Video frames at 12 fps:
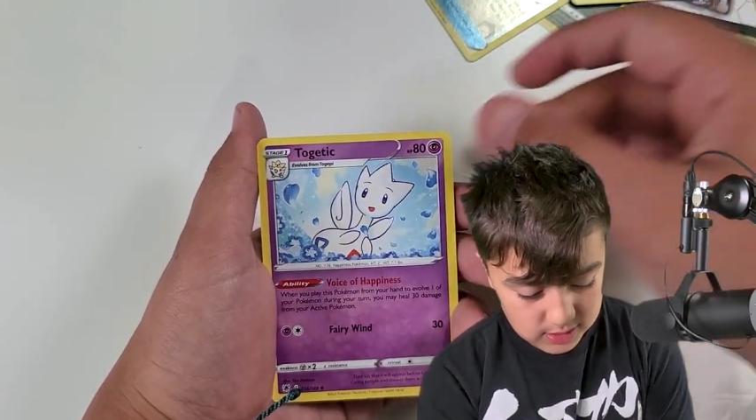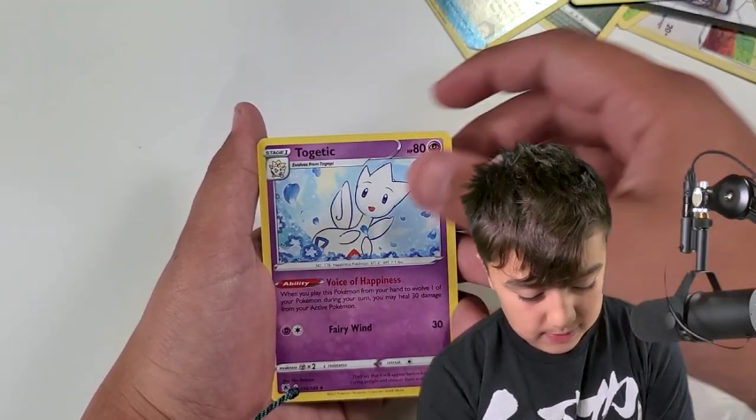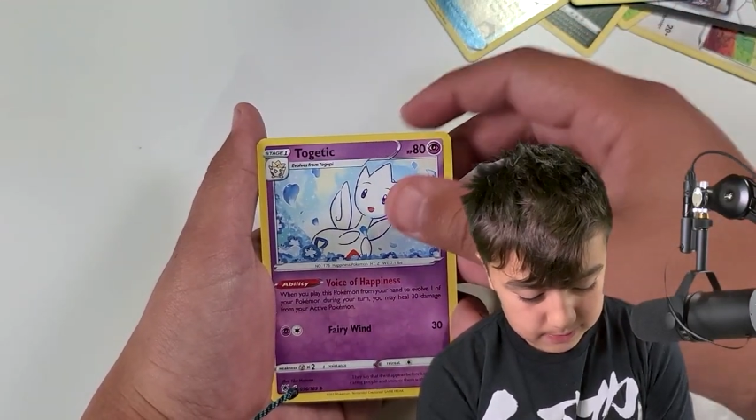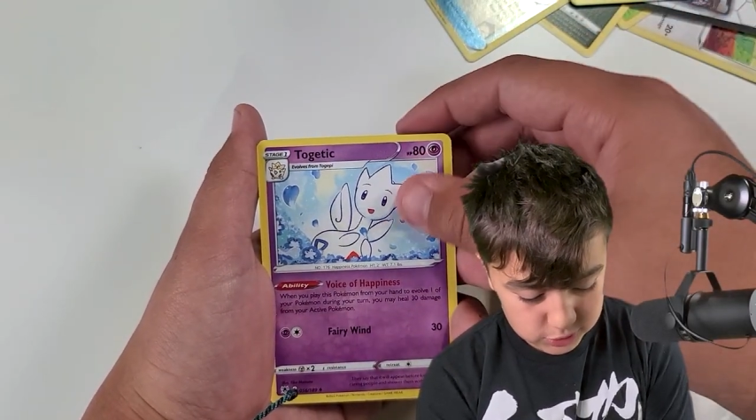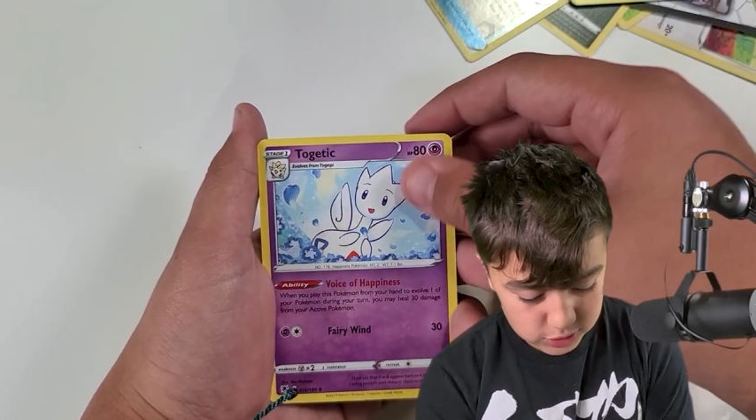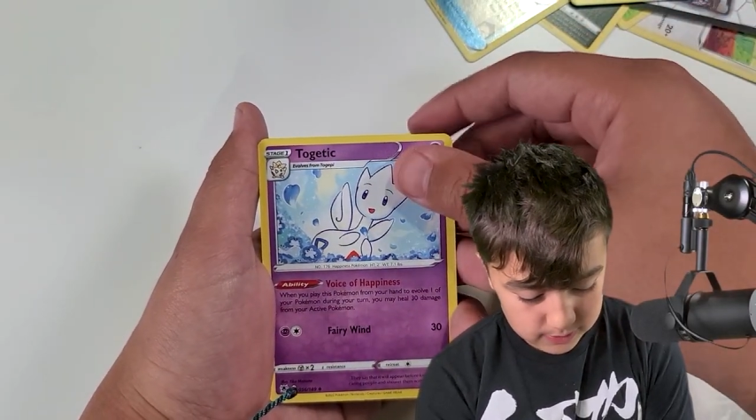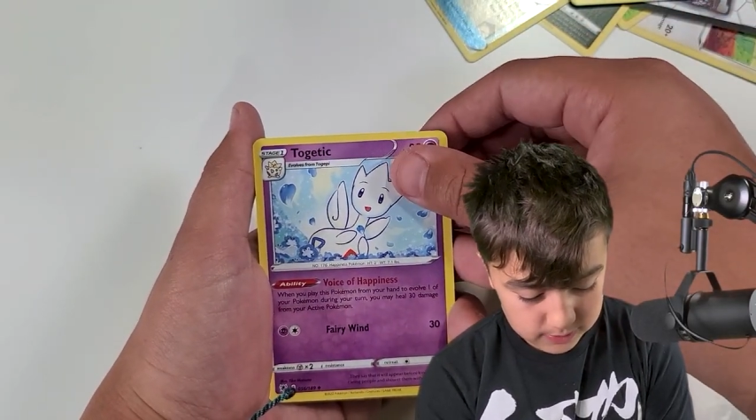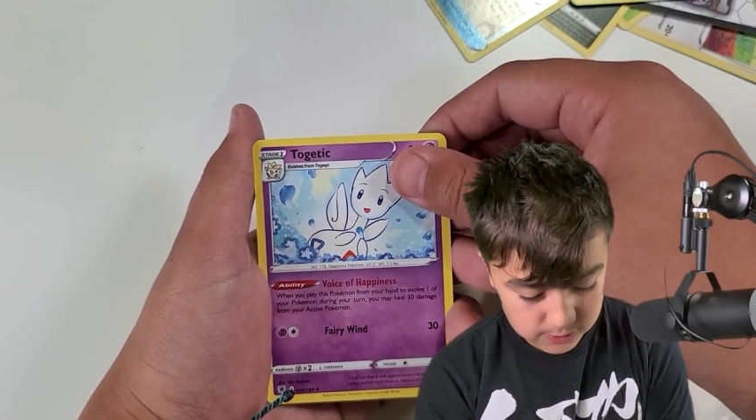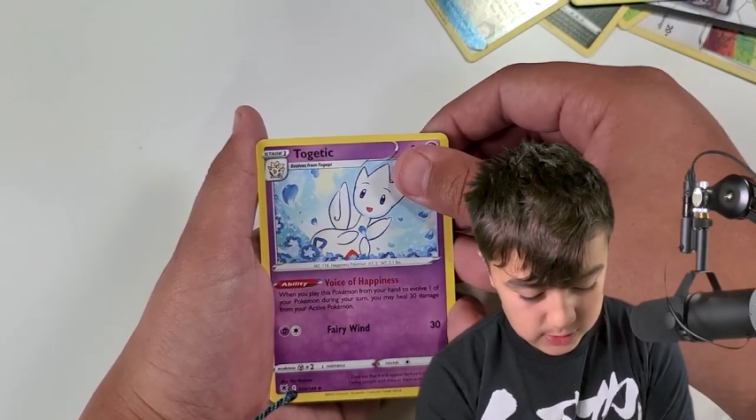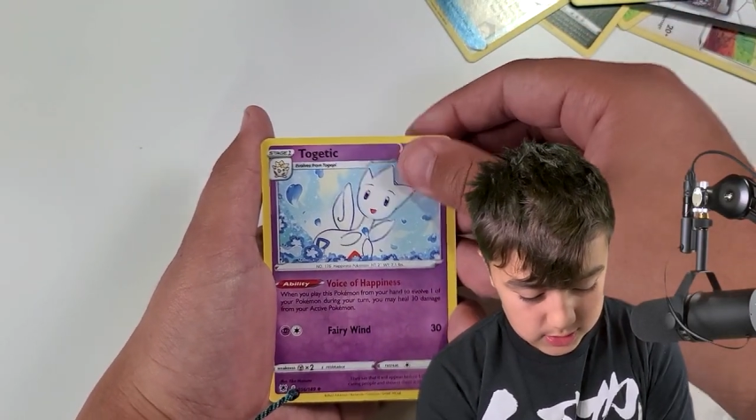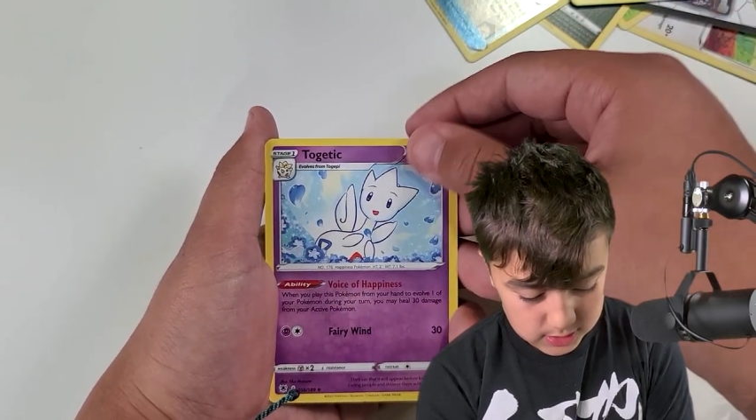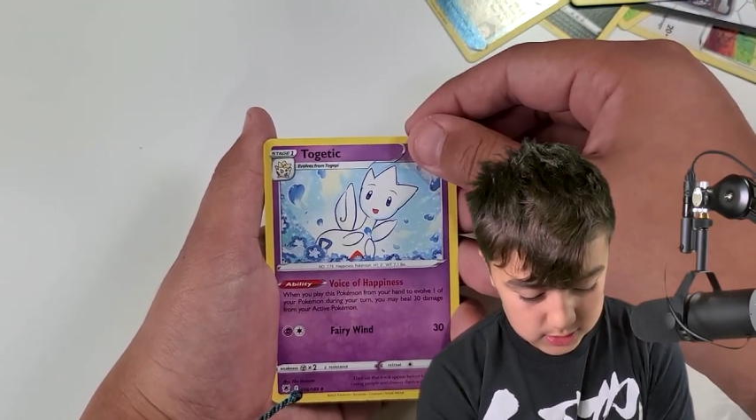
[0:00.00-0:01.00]
Gapjaw
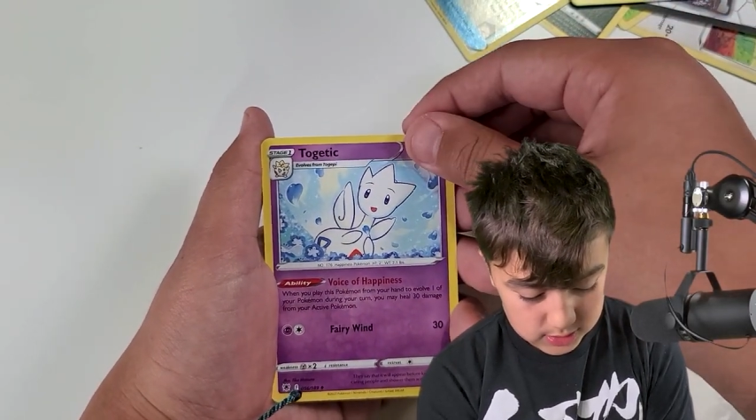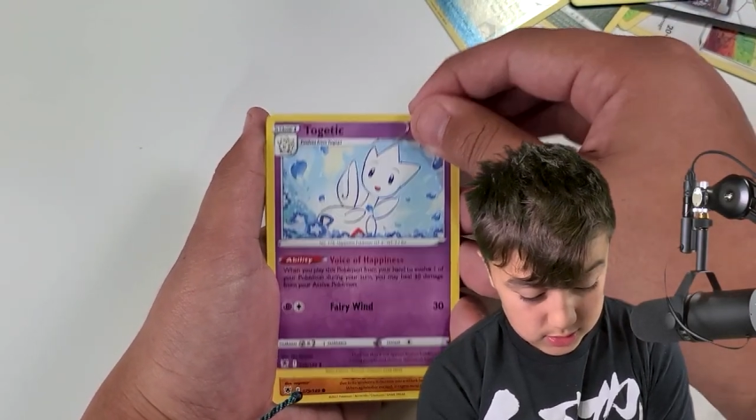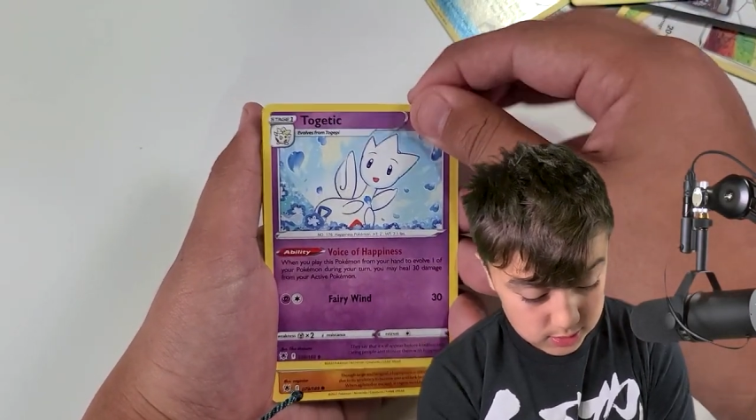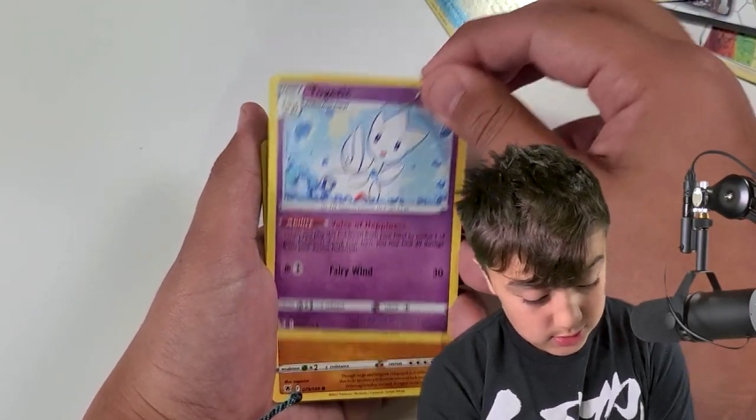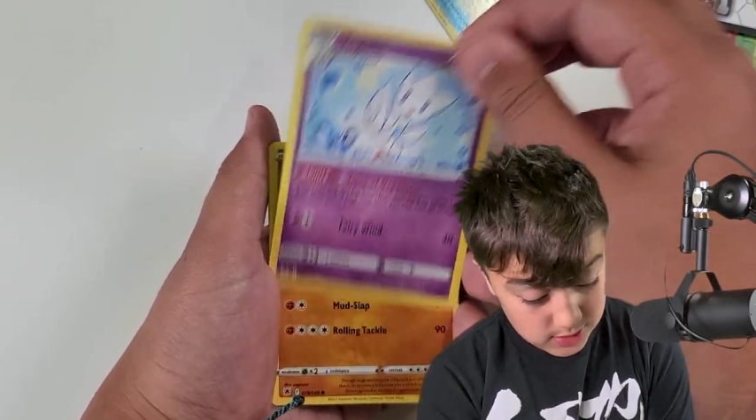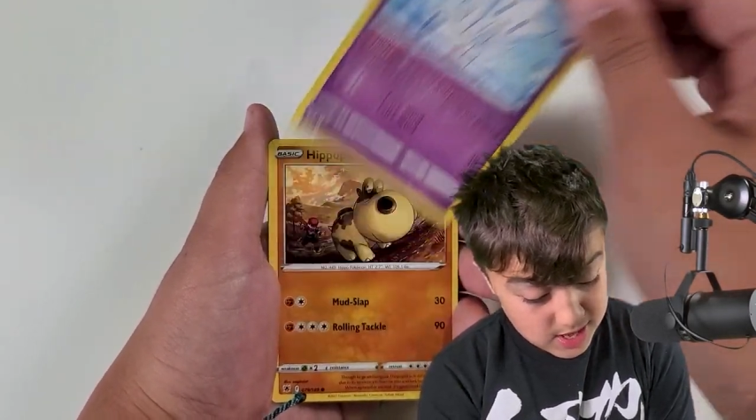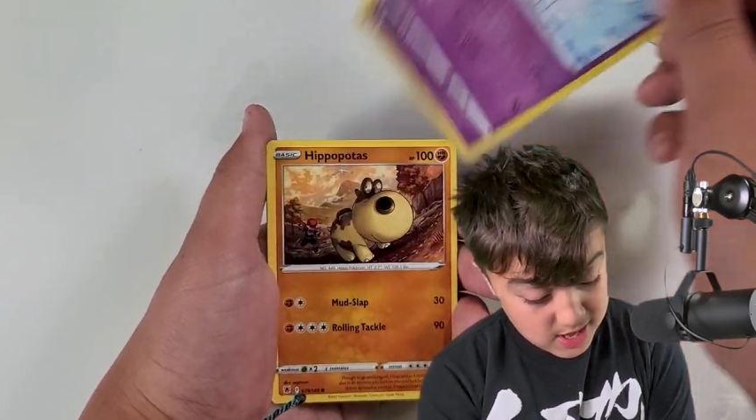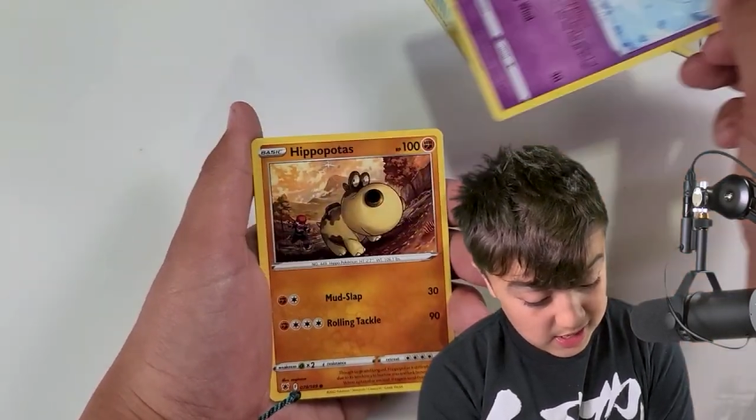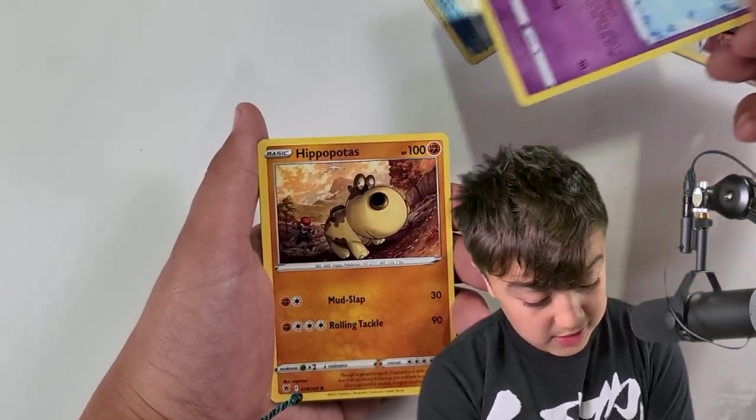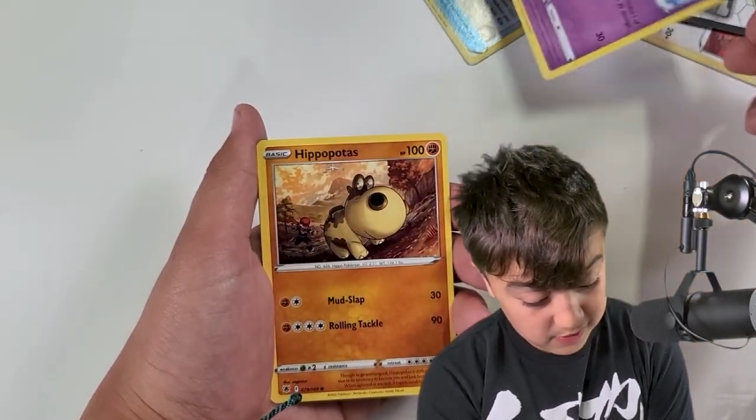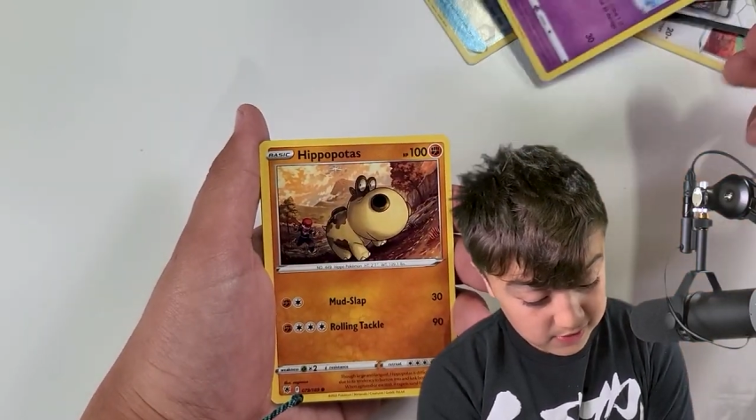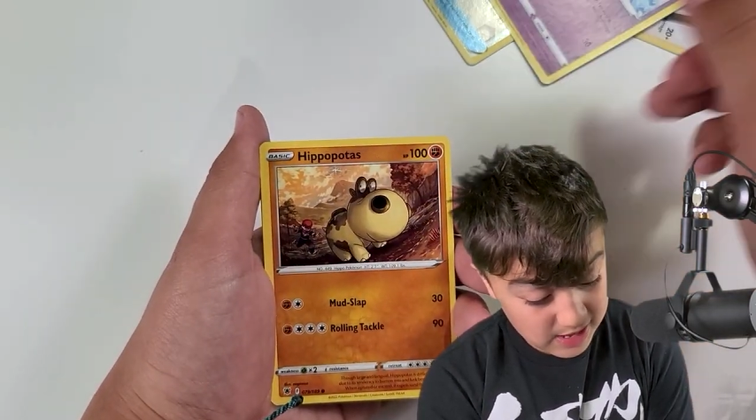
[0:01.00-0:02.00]
Bog.
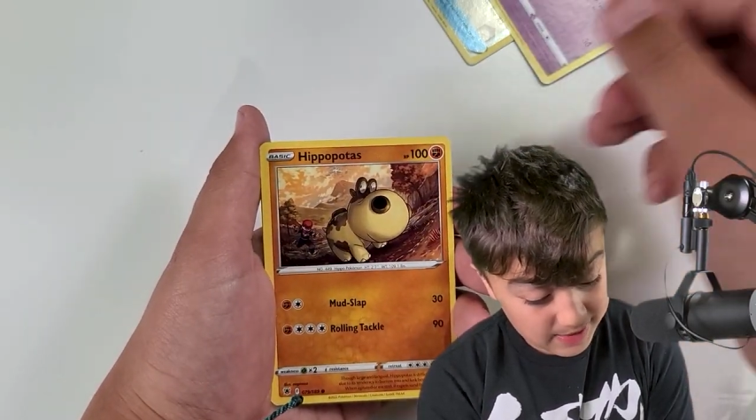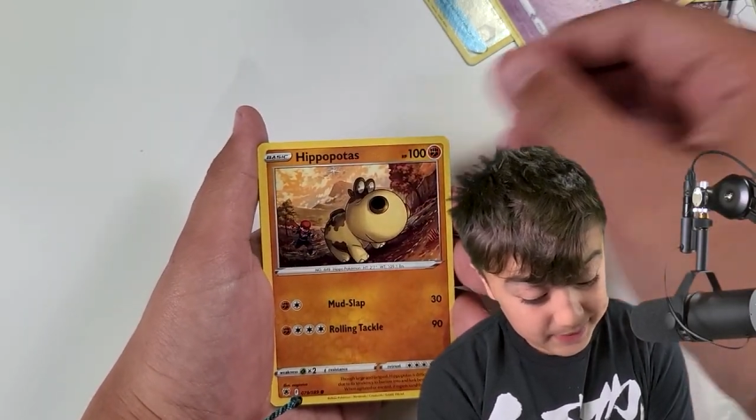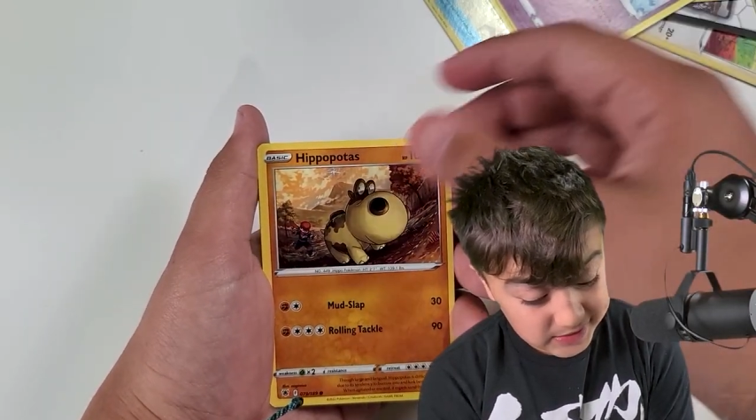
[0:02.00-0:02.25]
I know what